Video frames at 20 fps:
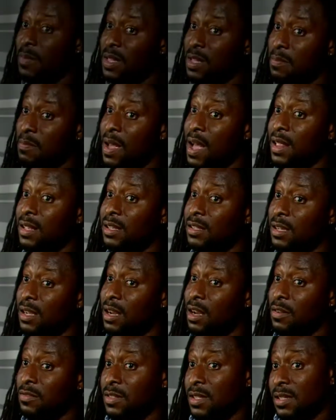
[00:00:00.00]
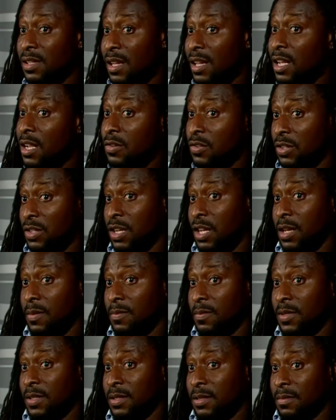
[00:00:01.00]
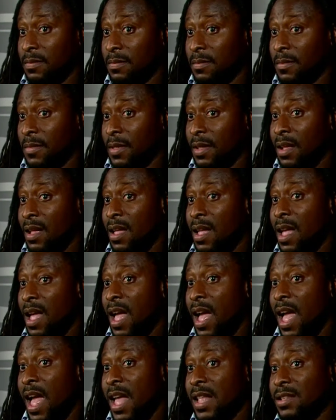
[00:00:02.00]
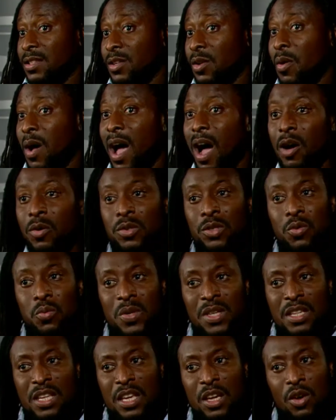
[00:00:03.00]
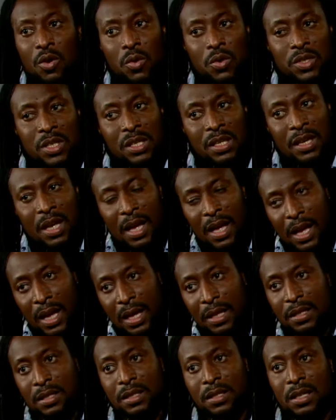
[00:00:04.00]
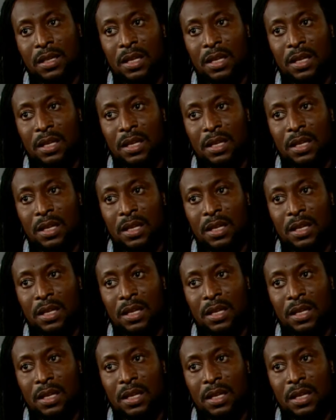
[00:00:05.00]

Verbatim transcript: in the belly of the slave ships. And so how do we negotiate